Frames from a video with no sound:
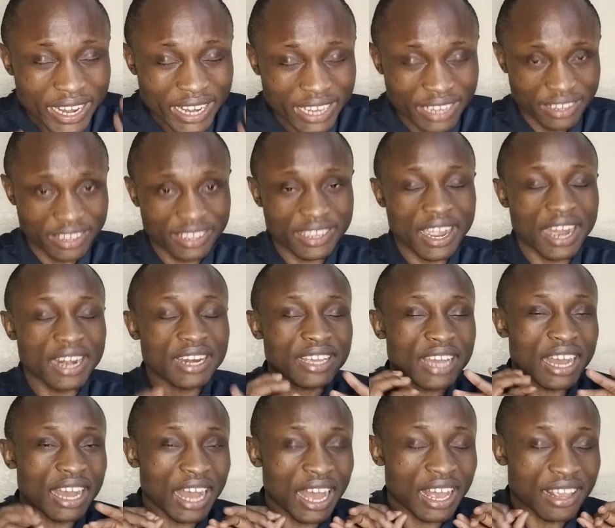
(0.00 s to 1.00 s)

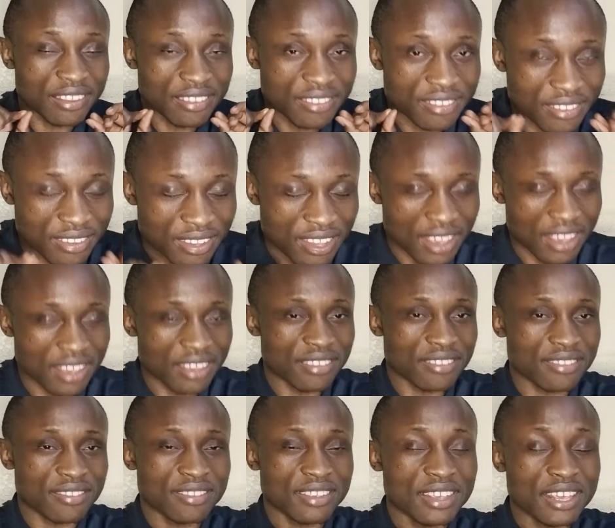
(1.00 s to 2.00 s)
critically
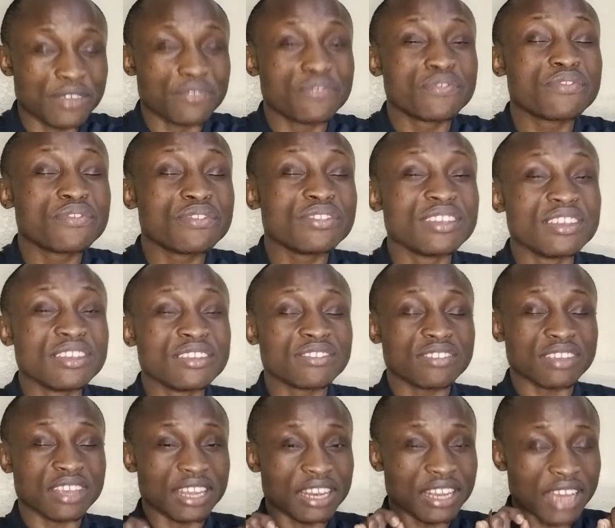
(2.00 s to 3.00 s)
assess if
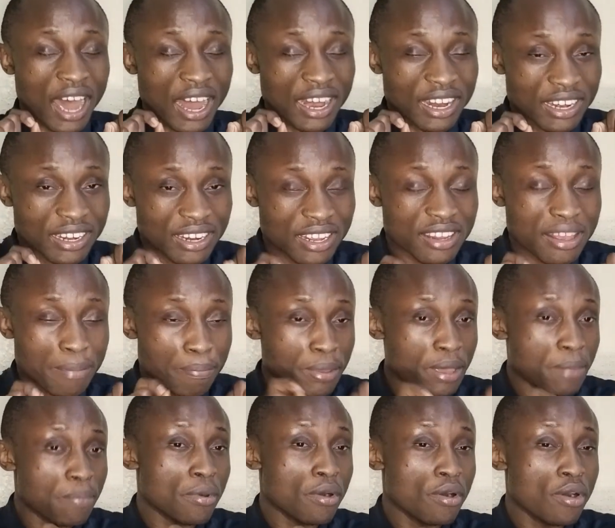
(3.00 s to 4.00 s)
these in, are indeed the
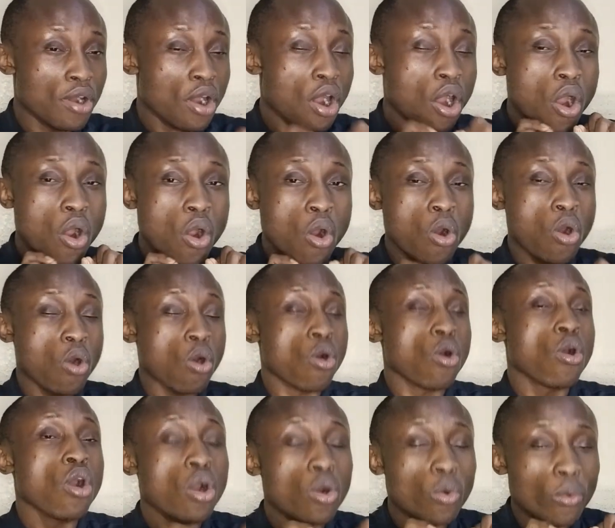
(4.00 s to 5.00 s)
people
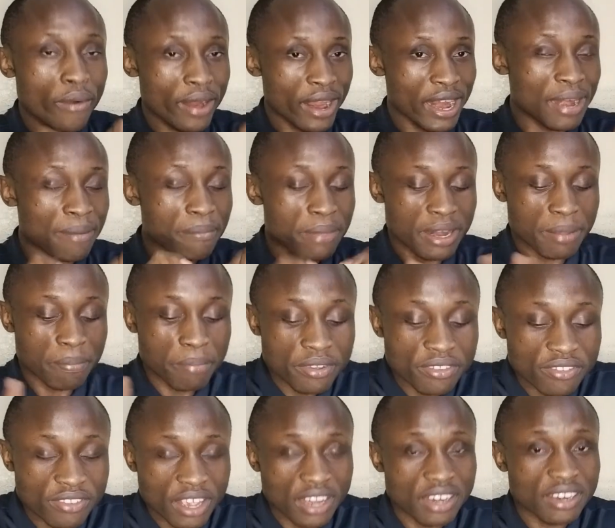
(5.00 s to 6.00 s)
who will be
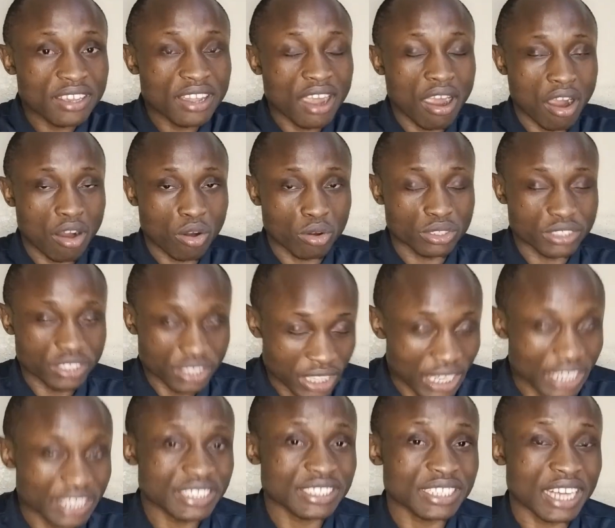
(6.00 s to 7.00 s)
representing our
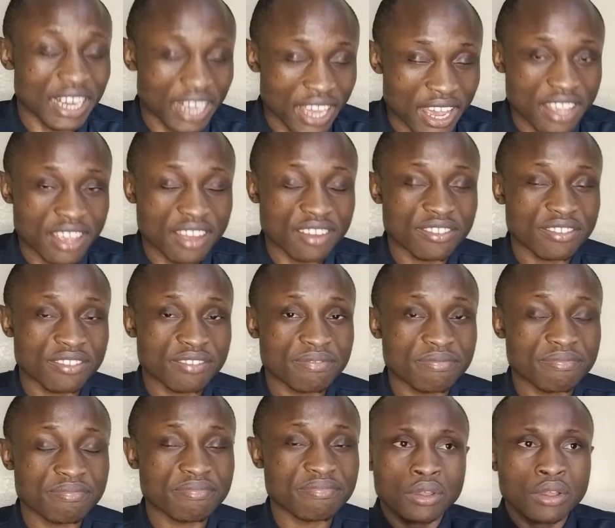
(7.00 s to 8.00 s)
concerns are Kenyans.
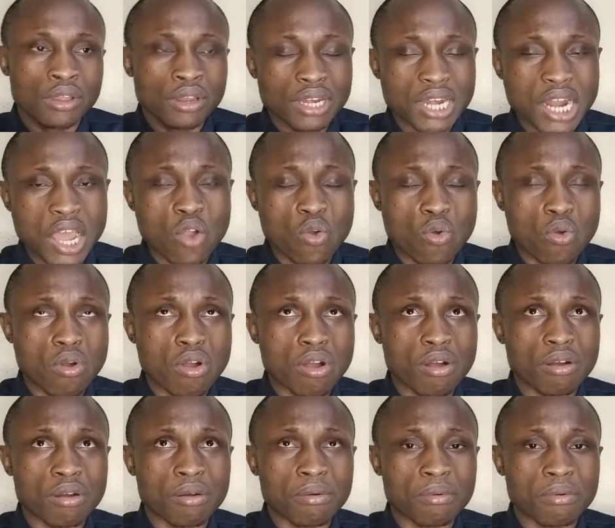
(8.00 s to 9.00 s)
Now,
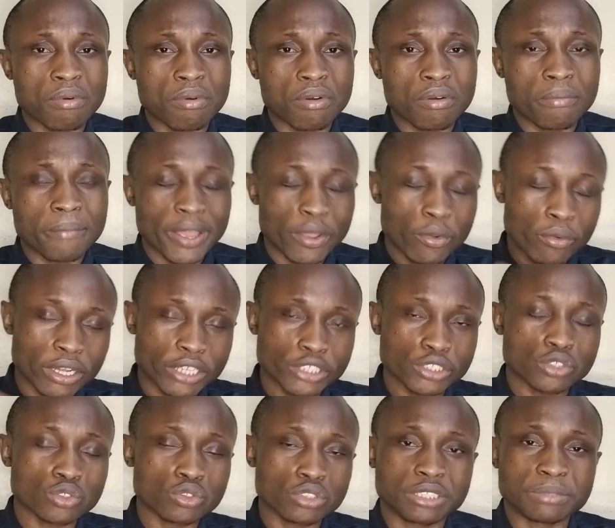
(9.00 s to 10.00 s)
my
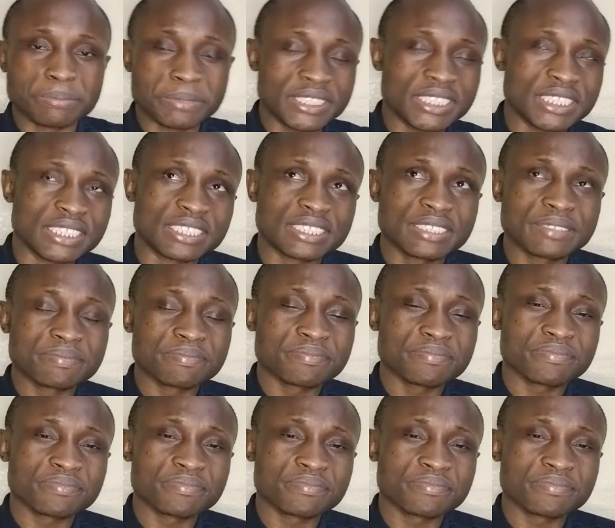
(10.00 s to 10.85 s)
question will be this.